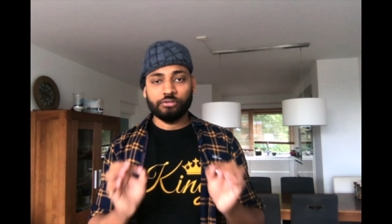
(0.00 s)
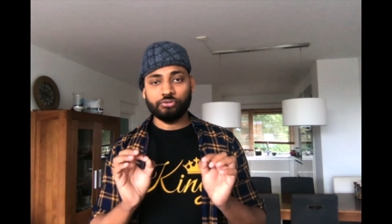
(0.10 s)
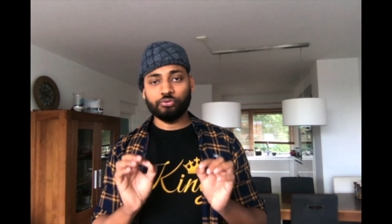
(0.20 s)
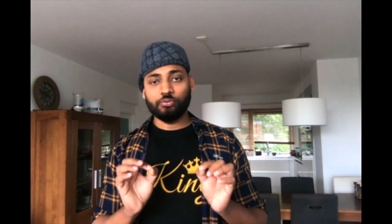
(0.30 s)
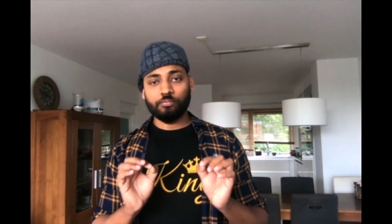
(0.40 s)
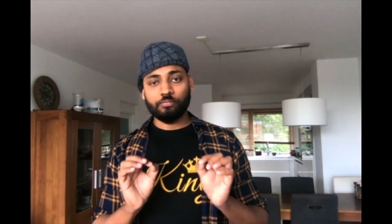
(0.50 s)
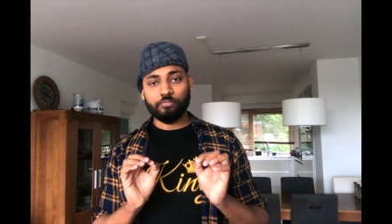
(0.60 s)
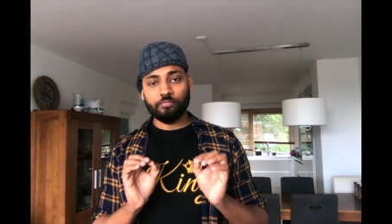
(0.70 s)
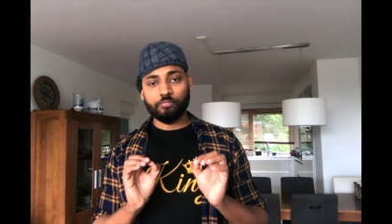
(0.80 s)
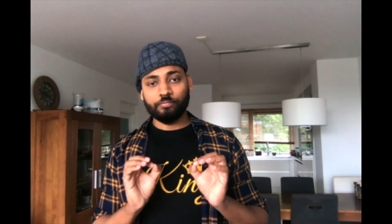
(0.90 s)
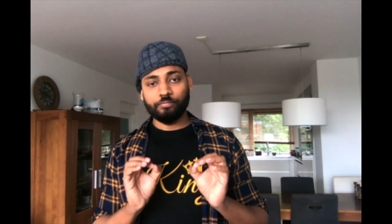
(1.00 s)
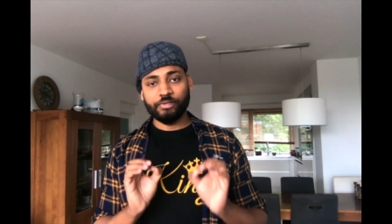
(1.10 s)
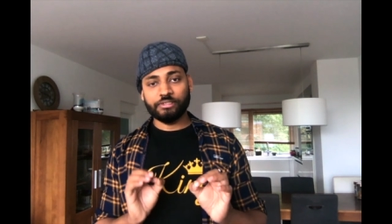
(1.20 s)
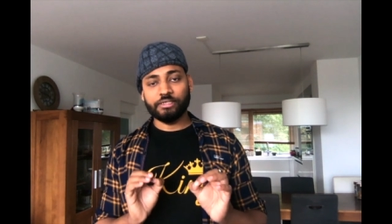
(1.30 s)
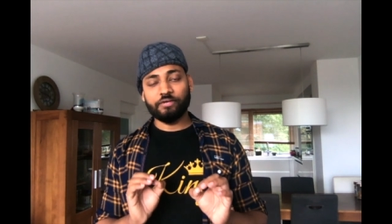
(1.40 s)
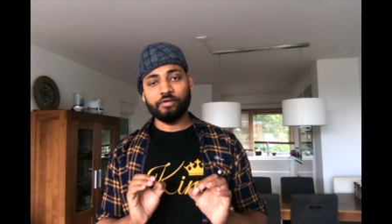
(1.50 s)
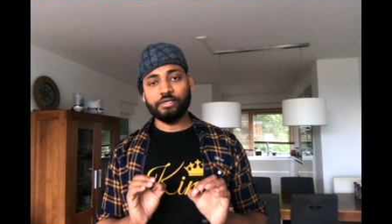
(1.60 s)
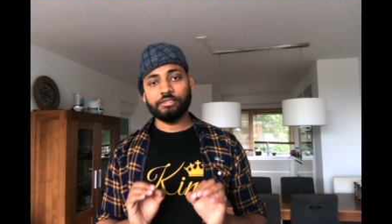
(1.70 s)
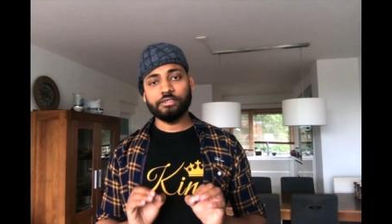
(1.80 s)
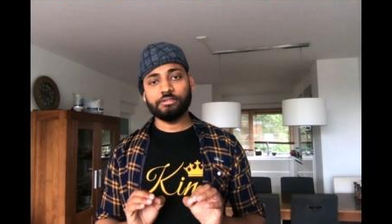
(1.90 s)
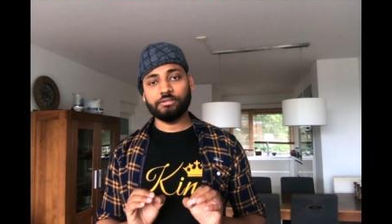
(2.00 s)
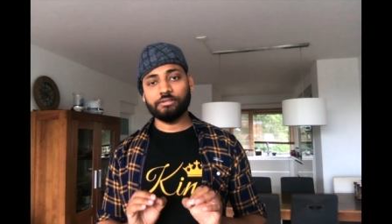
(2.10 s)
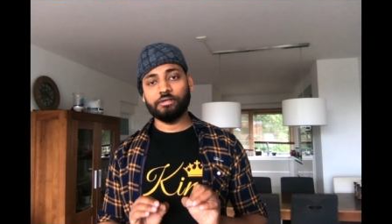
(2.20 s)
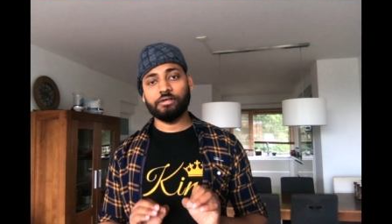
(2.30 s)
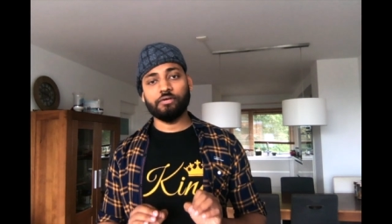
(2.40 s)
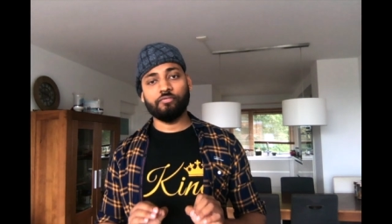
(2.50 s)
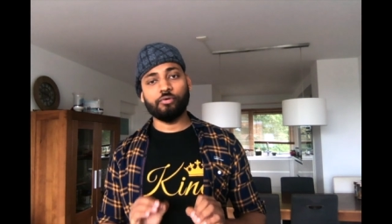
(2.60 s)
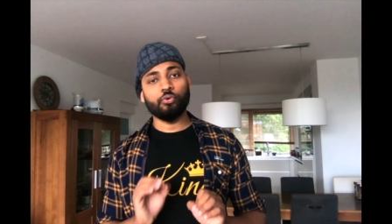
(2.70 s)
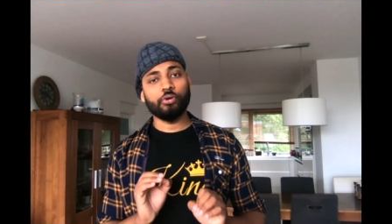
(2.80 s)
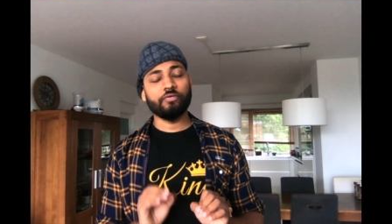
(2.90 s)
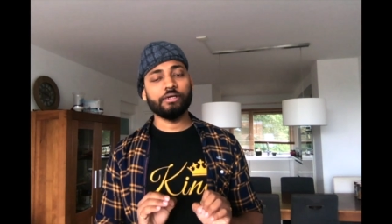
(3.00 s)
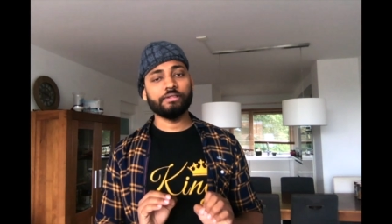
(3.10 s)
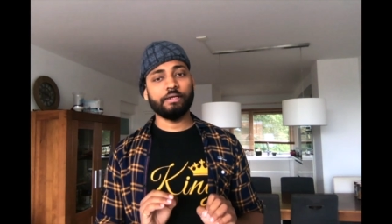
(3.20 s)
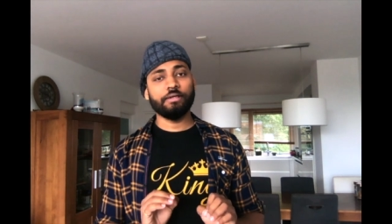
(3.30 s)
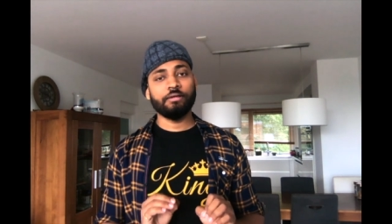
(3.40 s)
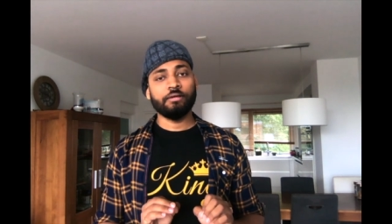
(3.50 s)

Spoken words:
So basic advice is for low level design,